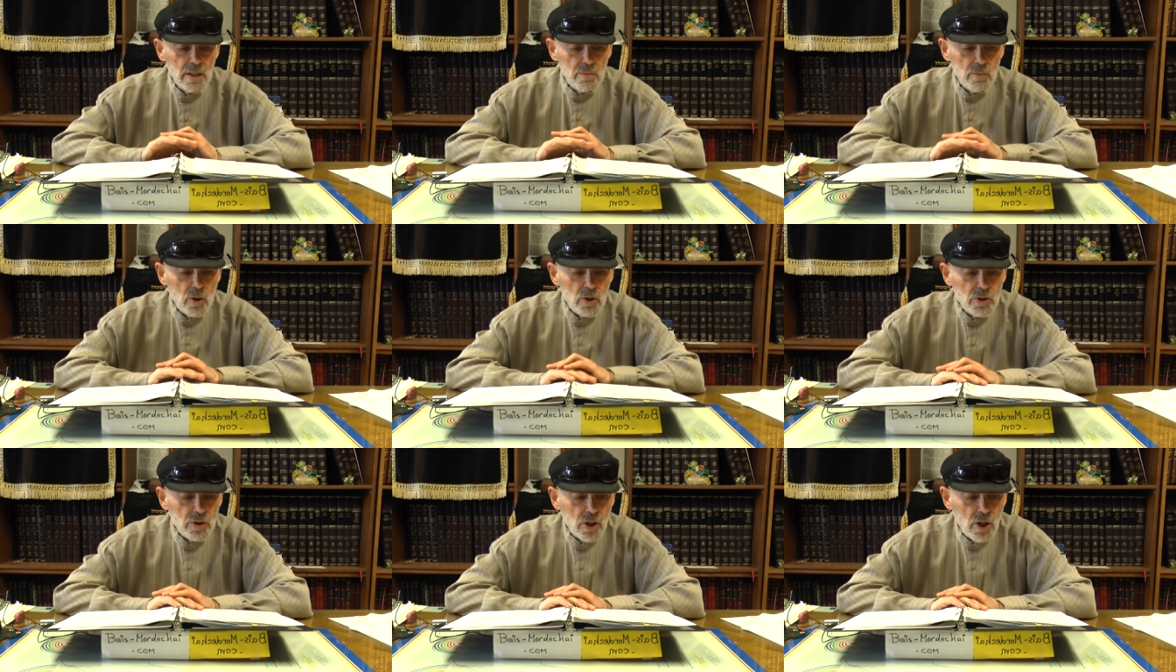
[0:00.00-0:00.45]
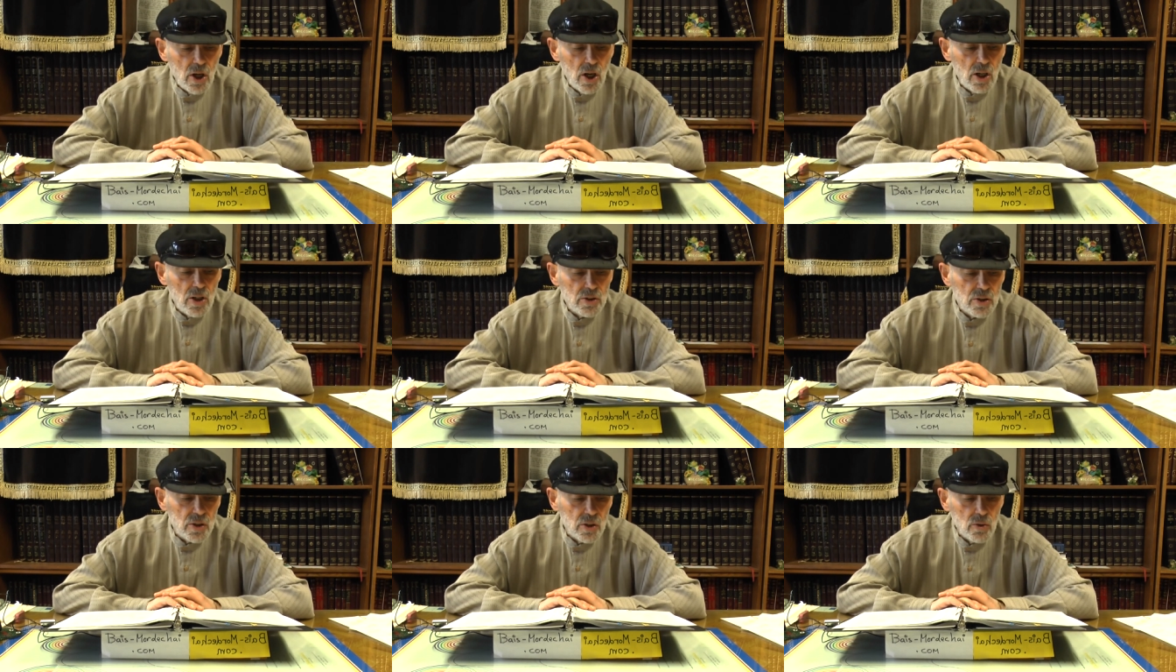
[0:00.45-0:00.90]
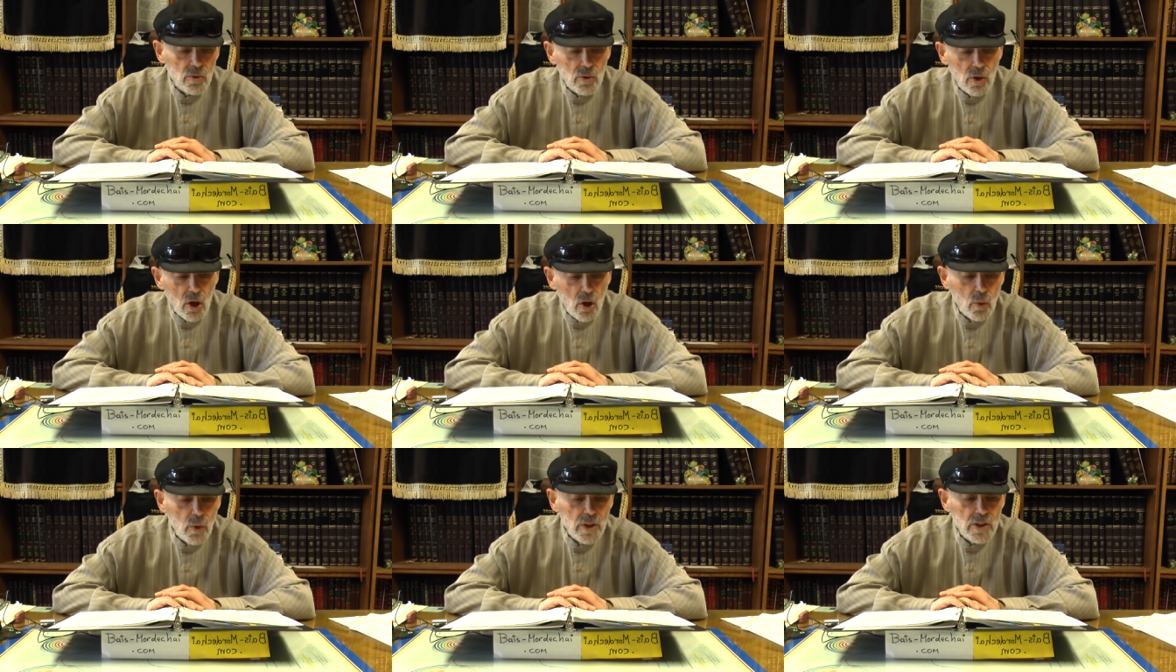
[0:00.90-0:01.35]
Moshe also
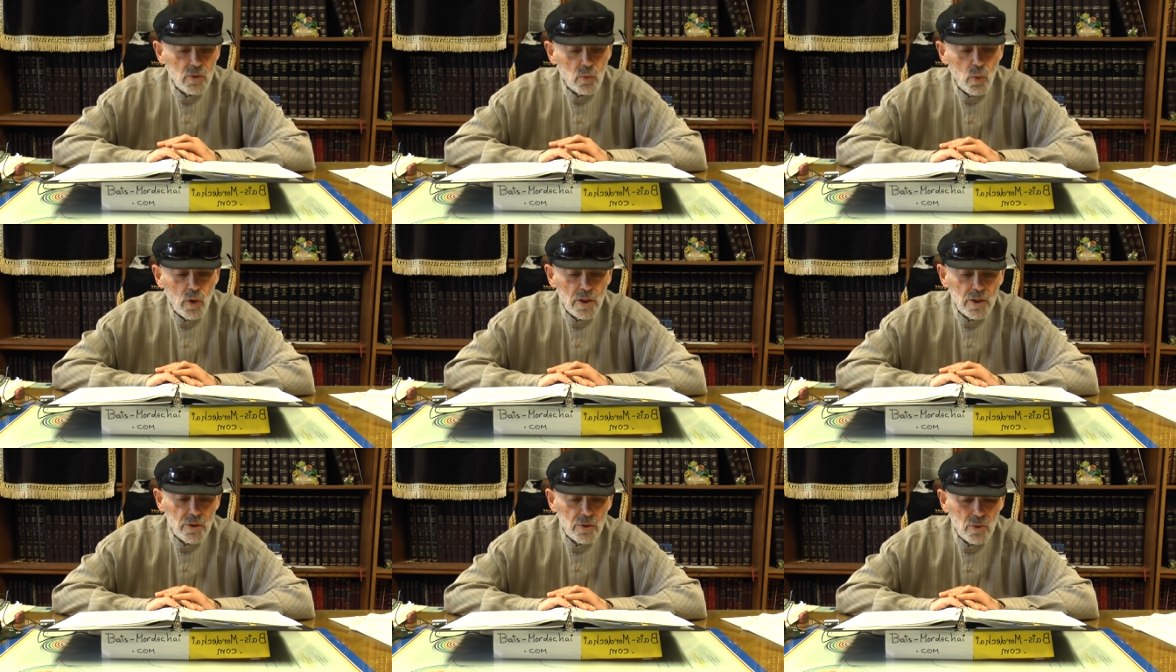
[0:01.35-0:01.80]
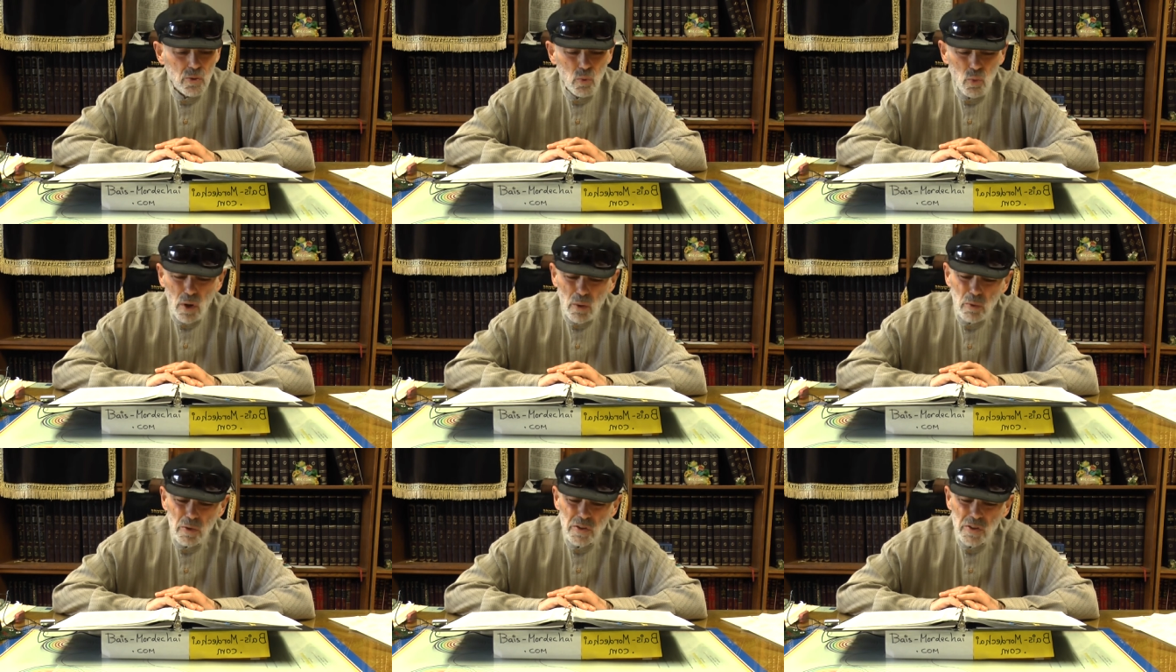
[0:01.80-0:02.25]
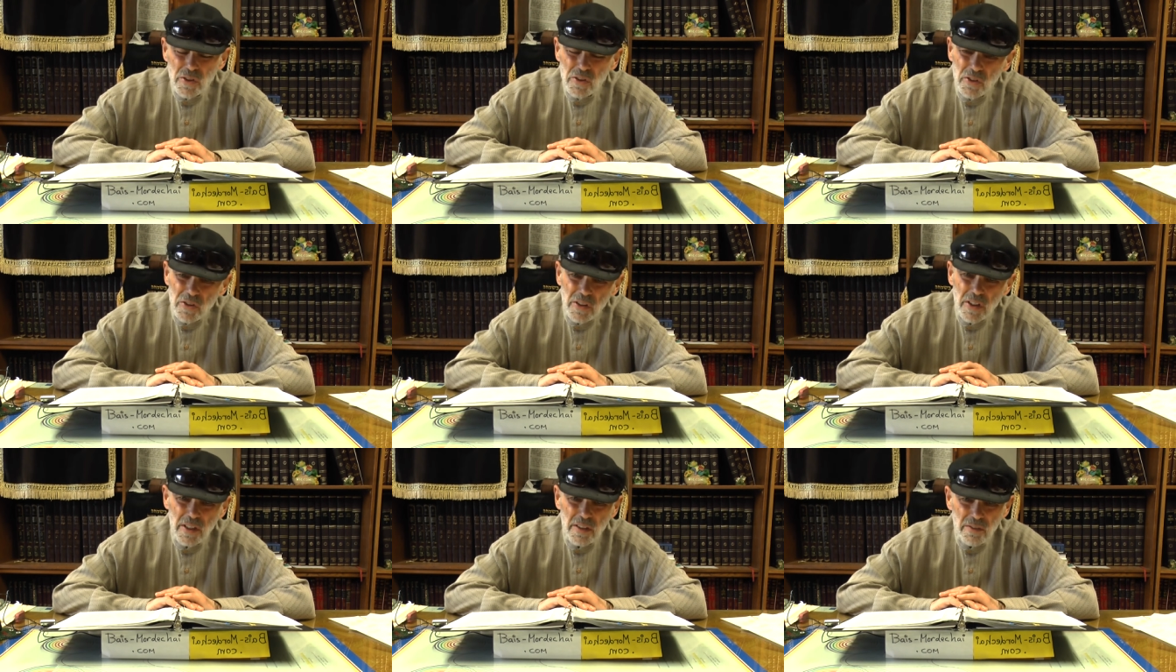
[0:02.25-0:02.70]
always wondered what was the
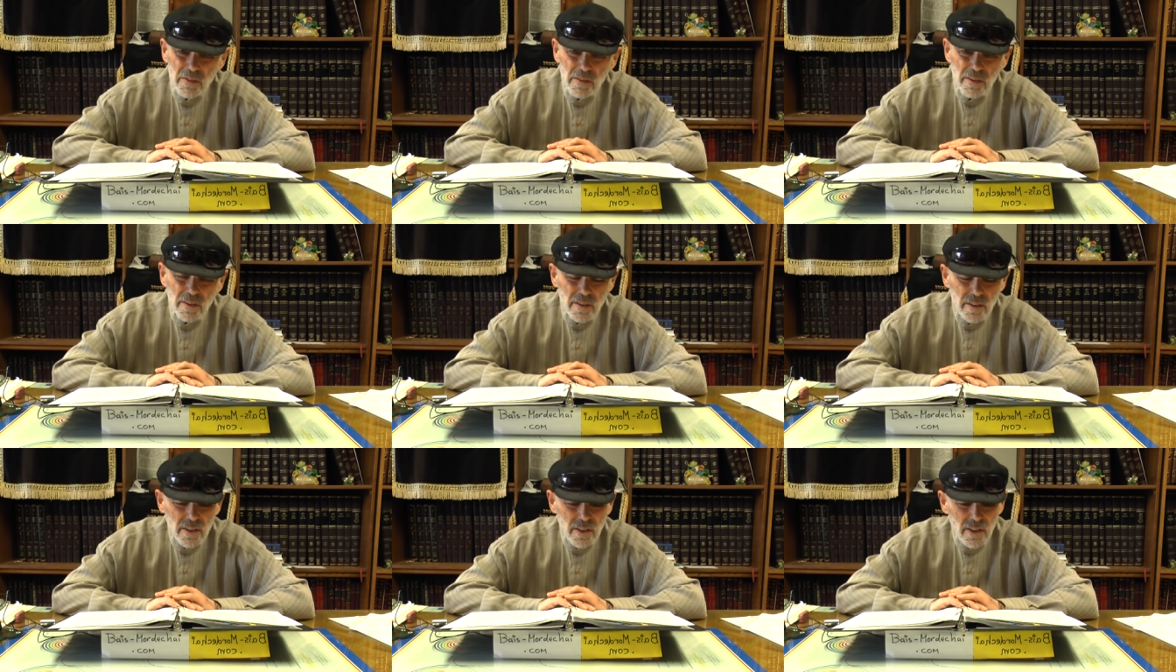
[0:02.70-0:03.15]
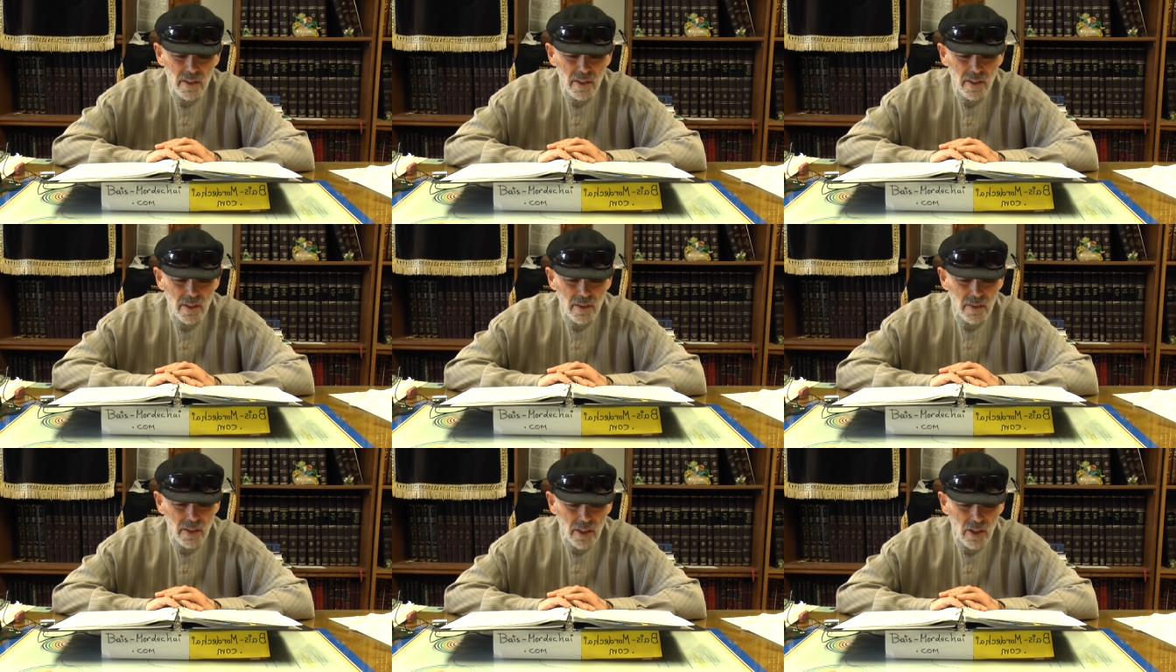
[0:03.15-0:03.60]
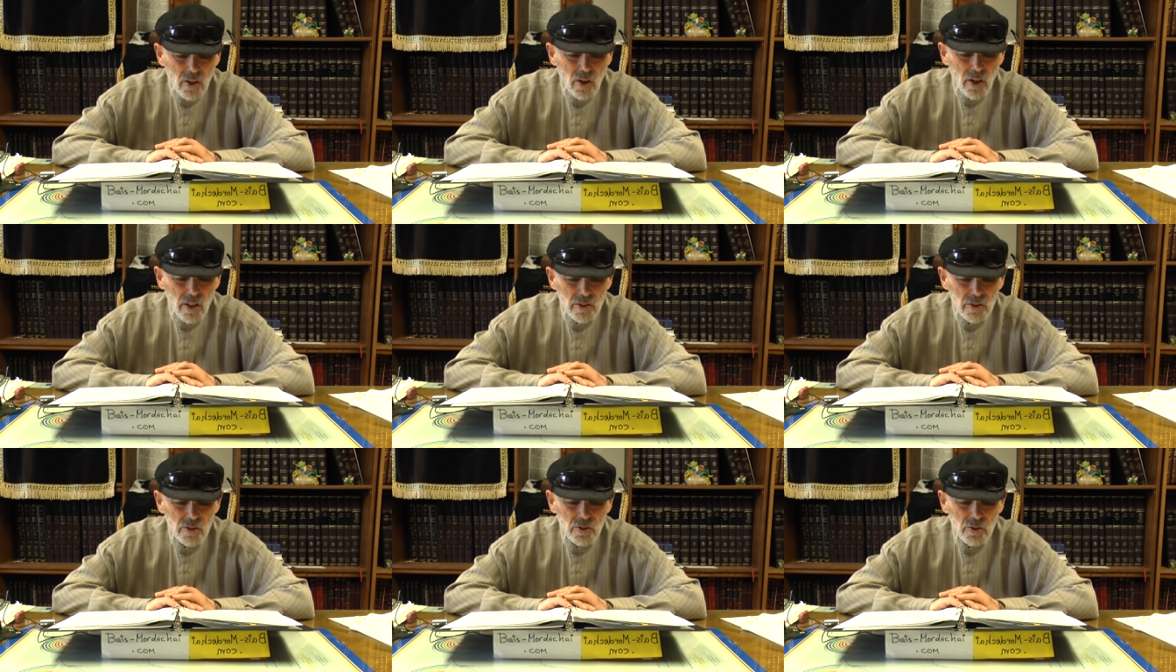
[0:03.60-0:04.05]
sin that
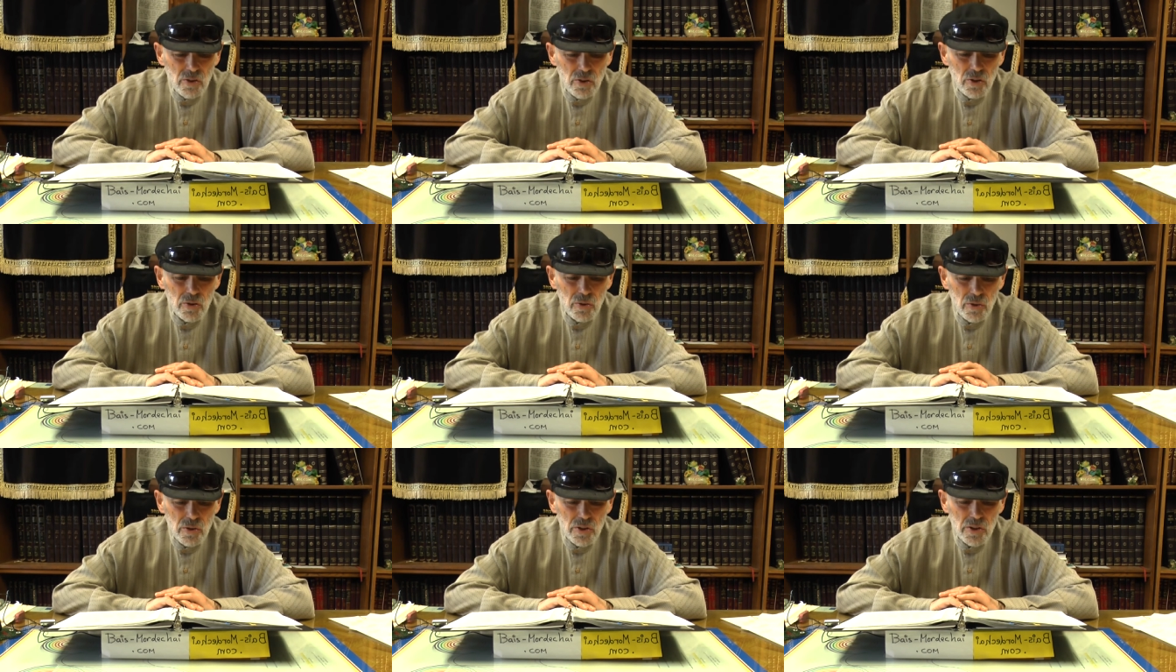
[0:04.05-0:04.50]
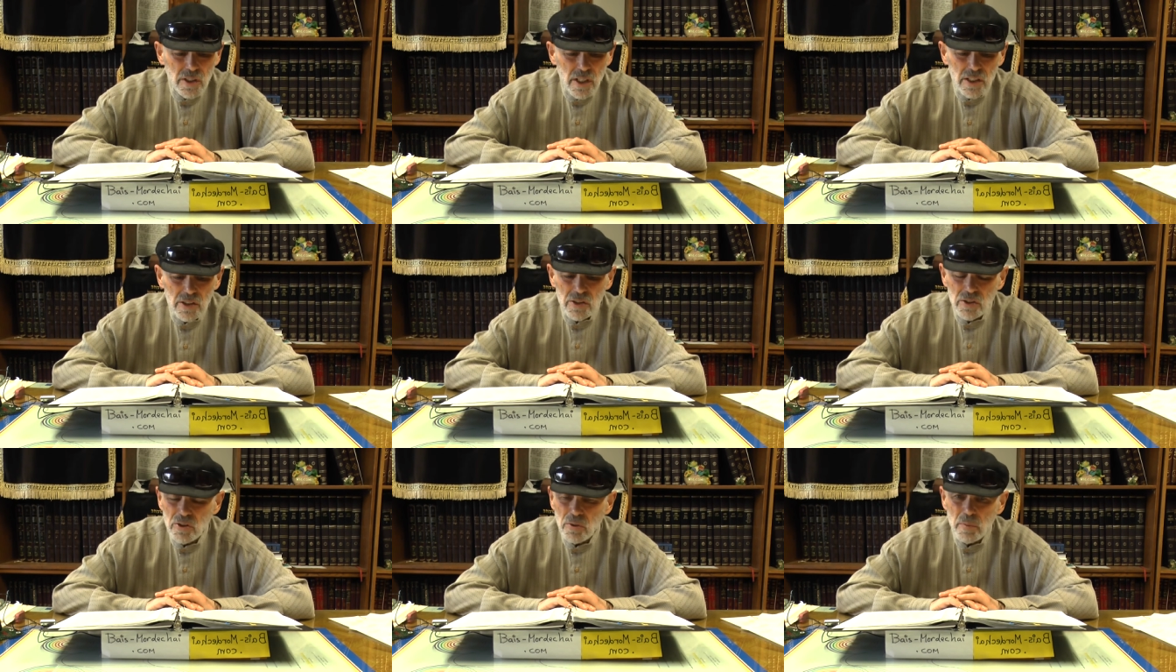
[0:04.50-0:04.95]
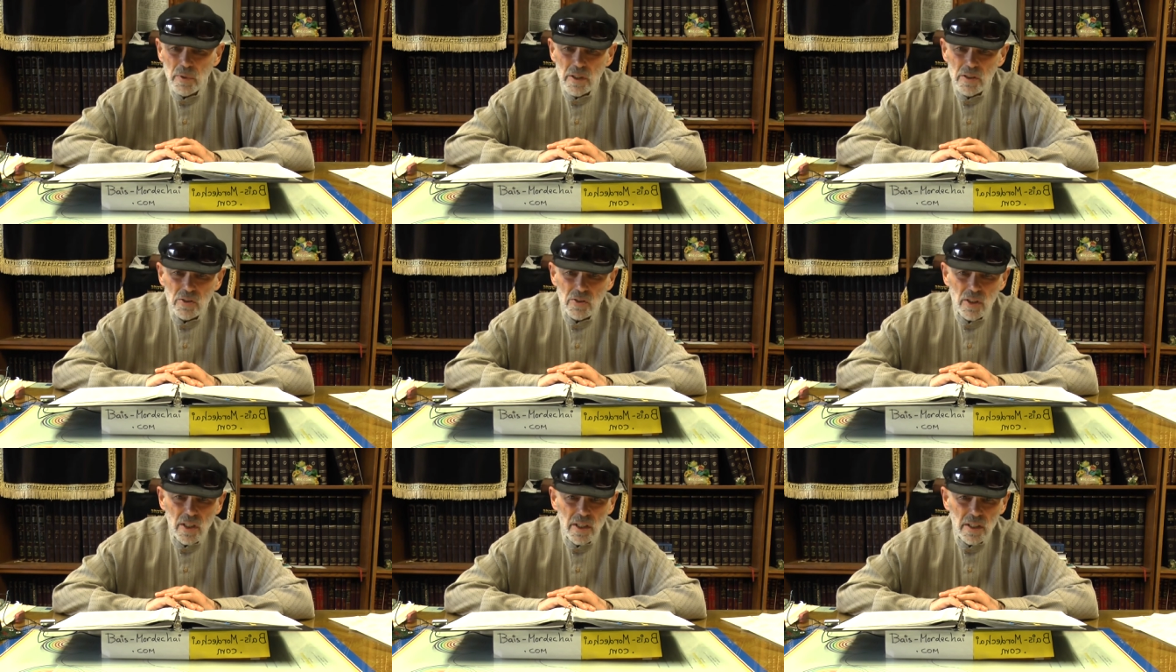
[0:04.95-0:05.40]
caused the Jewish nation to be
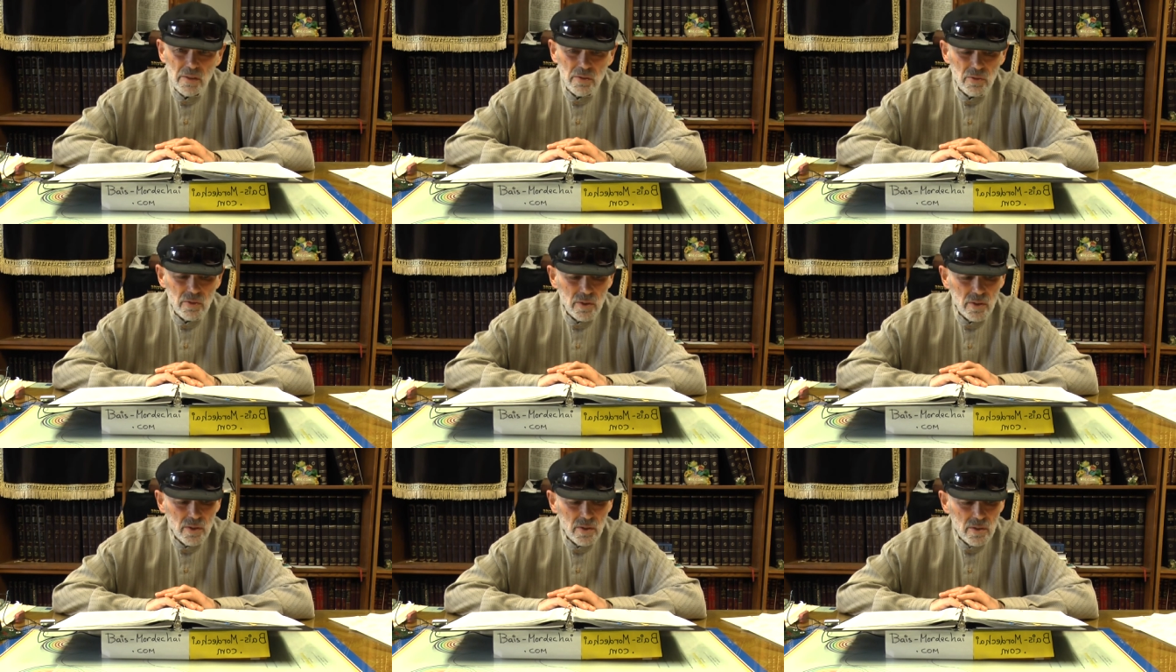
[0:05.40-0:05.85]
enslaved.